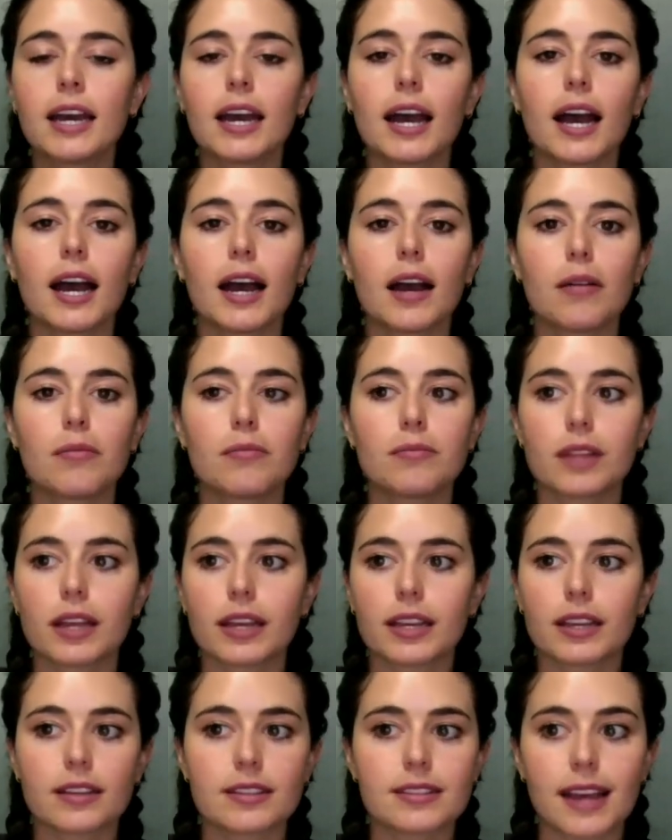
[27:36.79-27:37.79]

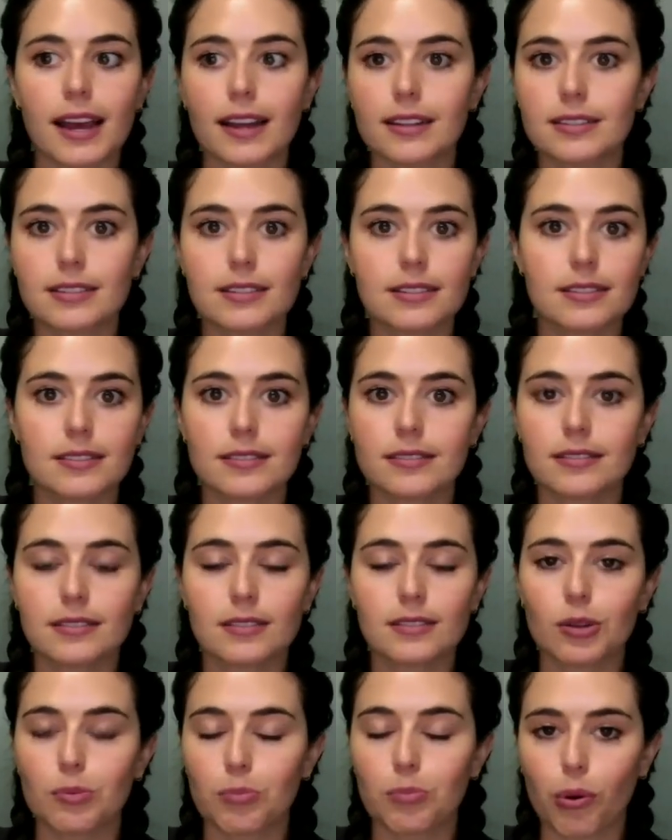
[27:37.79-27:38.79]
Because that's
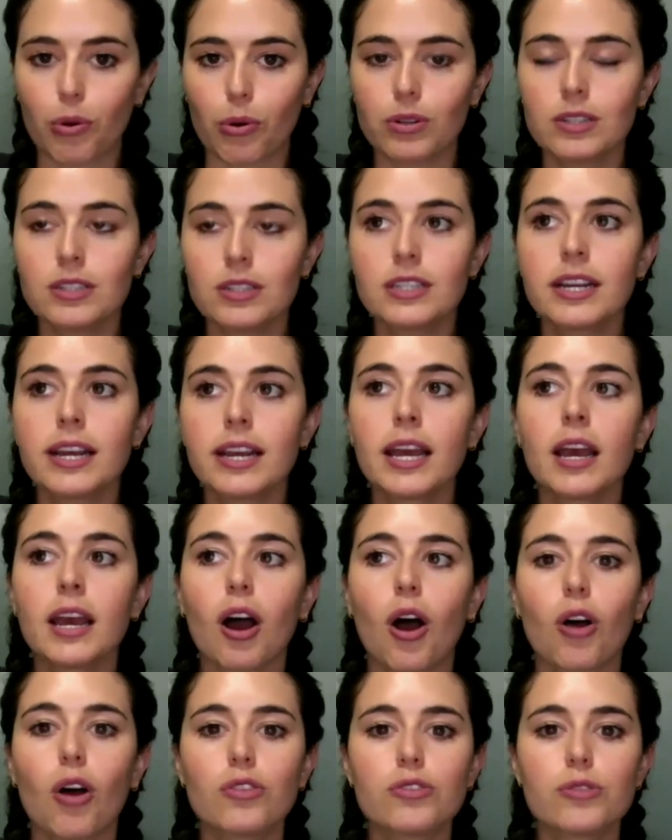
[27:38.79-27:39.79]
important.
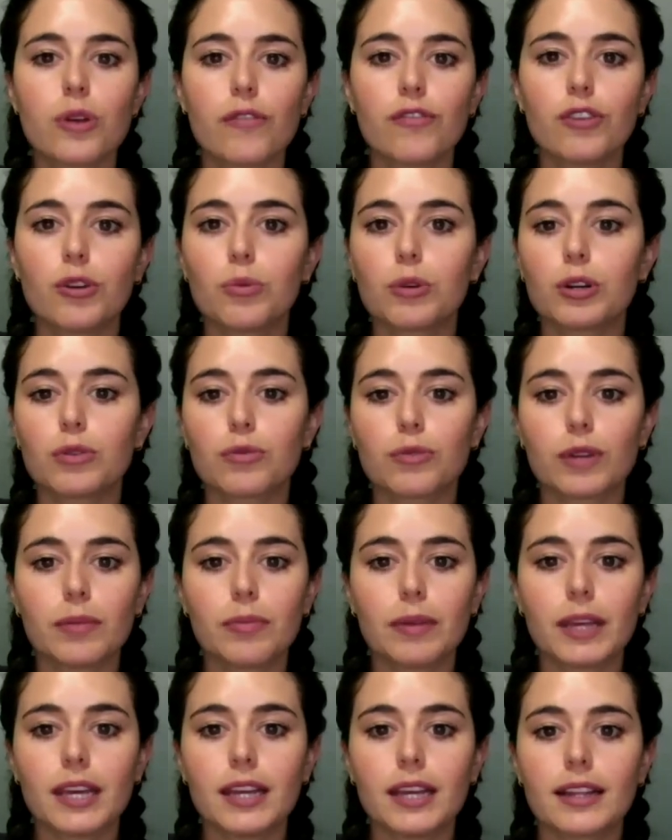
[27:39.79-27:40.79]
Also, if you were to
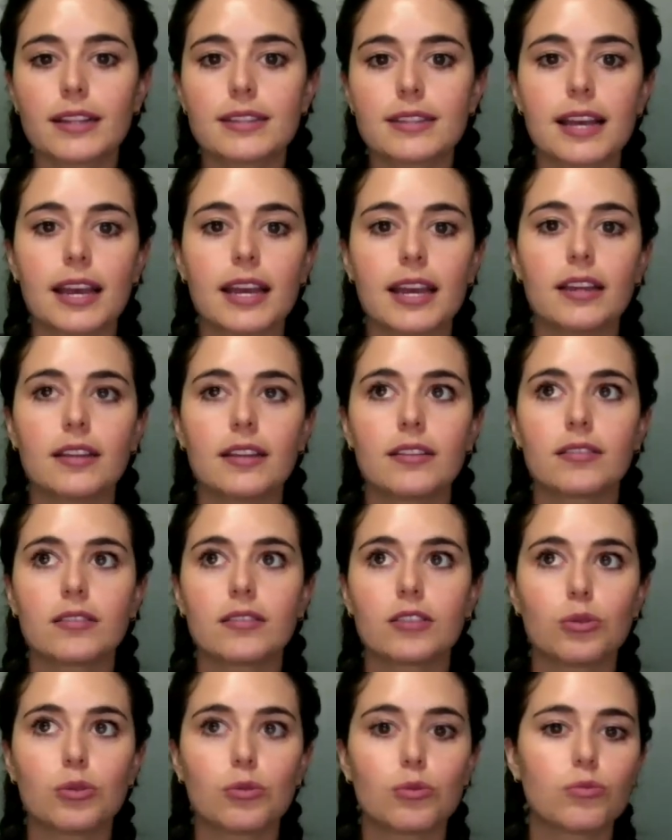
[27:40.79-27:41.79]
repeat, let's say
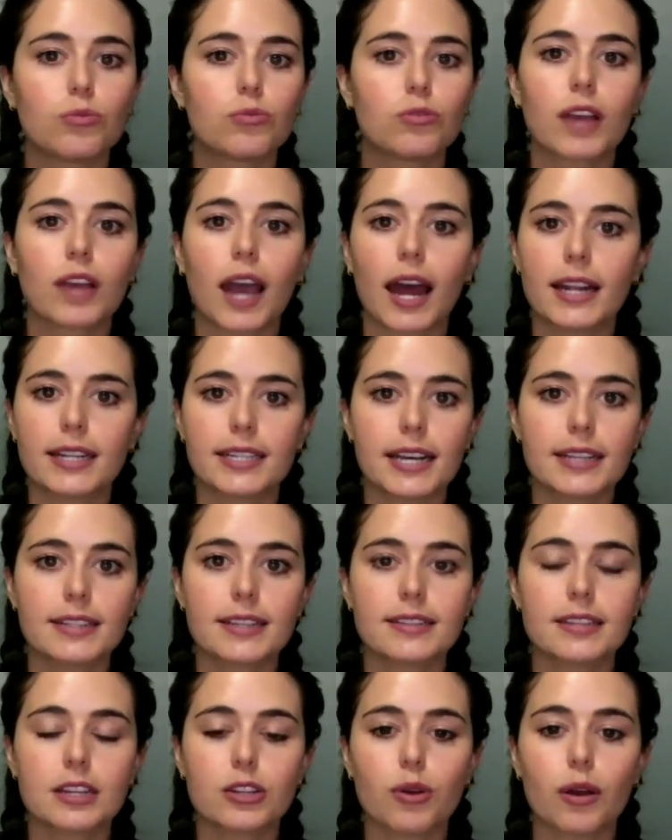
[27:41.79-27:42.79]
you got a test
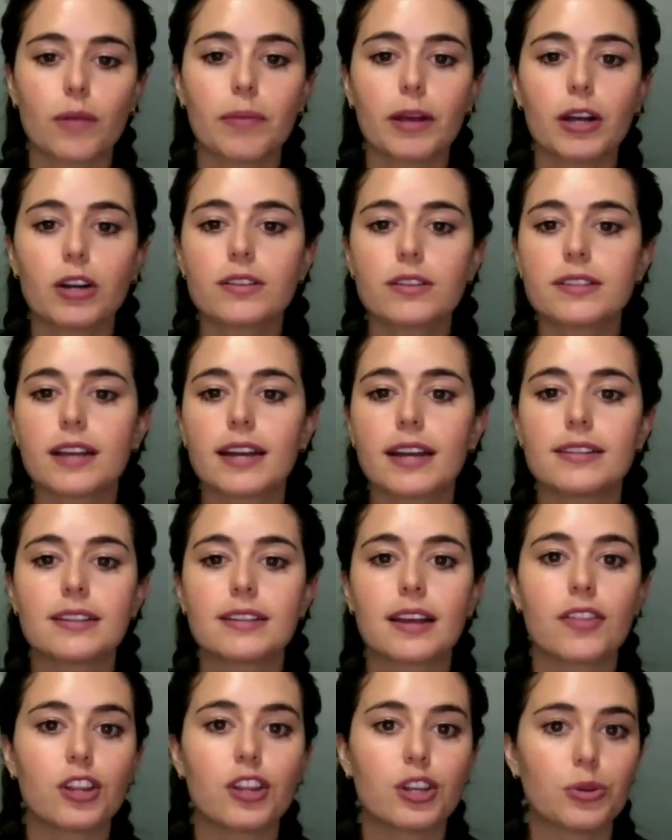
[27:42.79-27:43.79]
that said you had parasites,
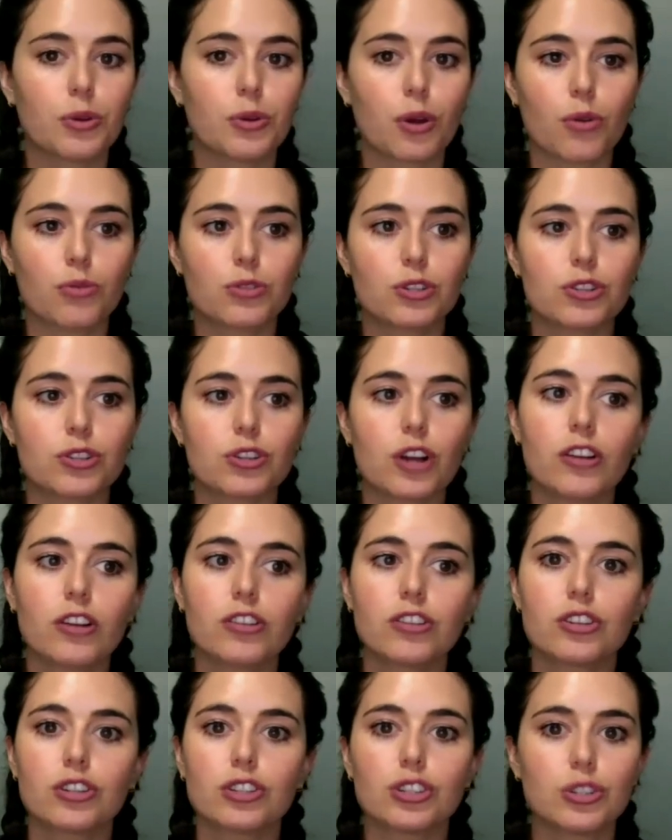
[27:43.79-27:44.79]
and then you go to your
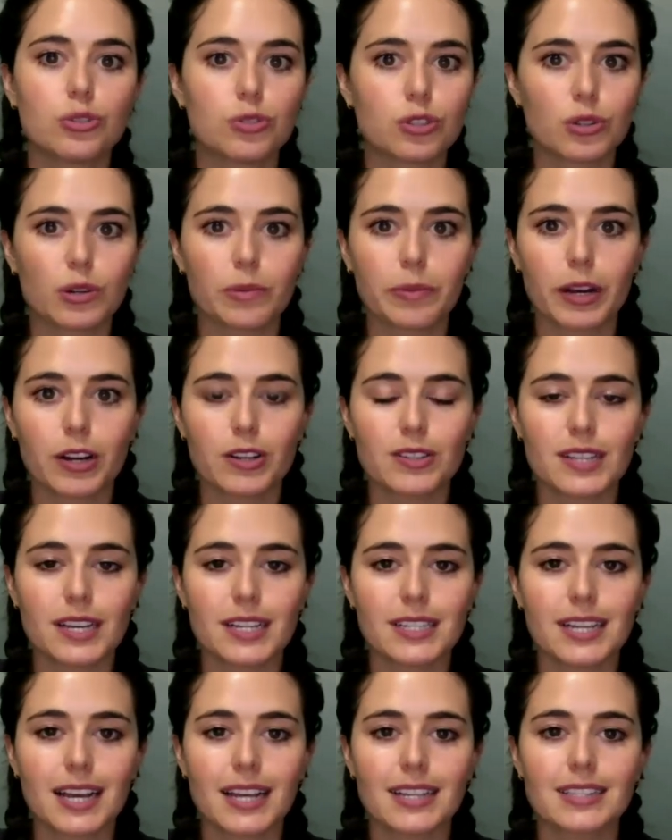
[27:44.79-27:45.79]
doctor and you do a
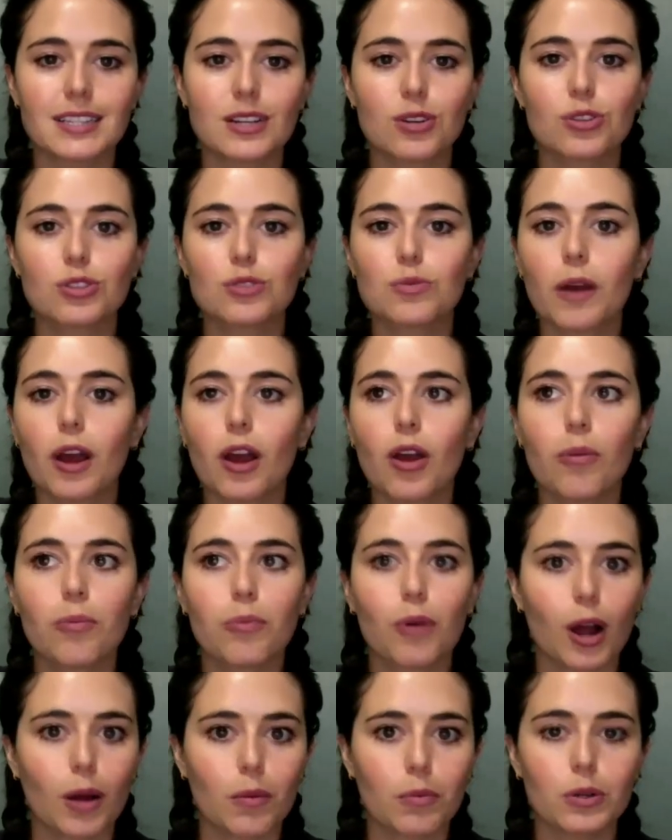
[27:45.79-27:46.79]
parasite test there as well
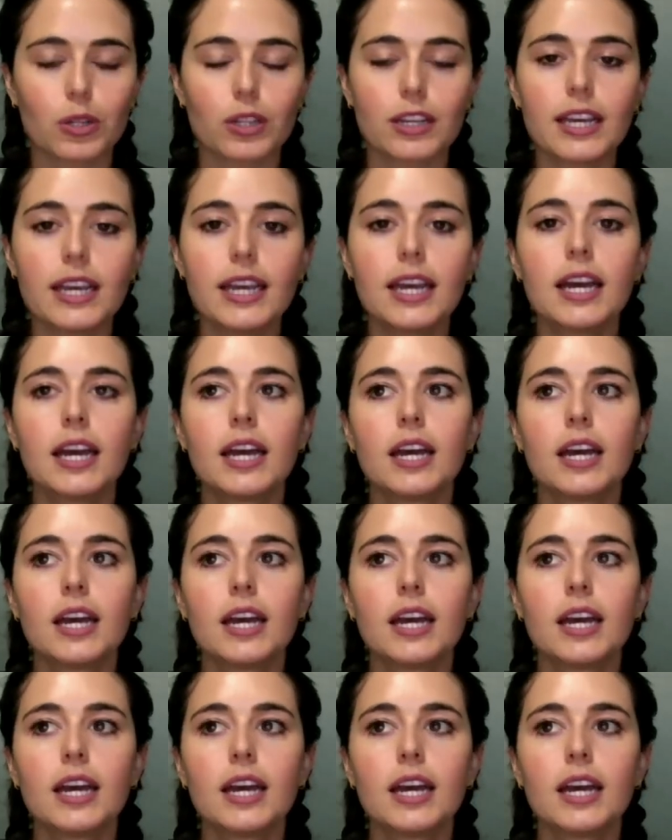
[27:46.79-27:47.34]
properly,